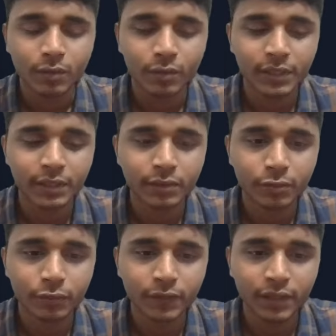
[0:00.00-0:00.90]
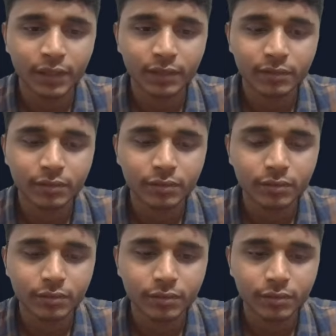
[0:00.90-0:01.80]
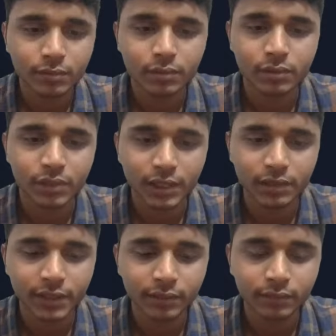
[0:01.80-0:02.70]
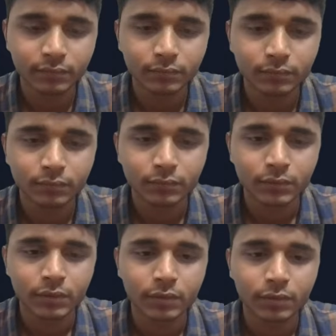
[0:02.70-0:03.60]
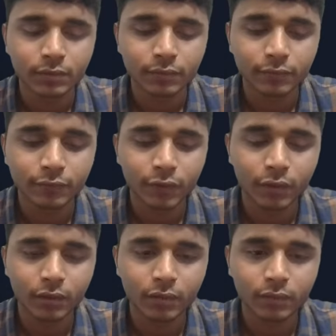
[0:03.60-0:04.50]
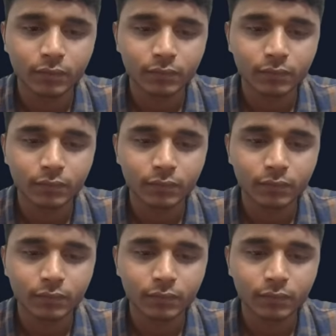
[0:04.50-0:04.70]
Okay, so we are changing for